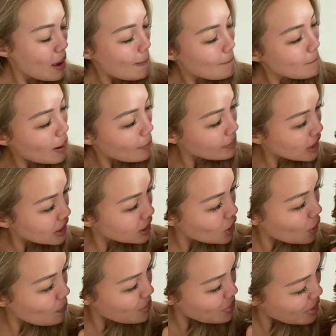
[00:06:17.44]
Mommy's
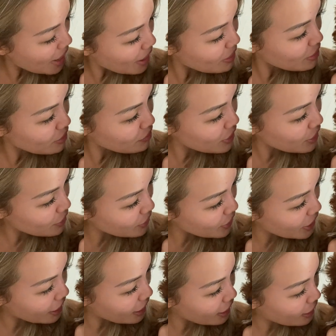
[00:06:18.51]
so proud of you
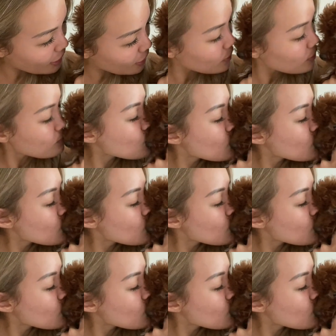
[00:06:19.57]
girl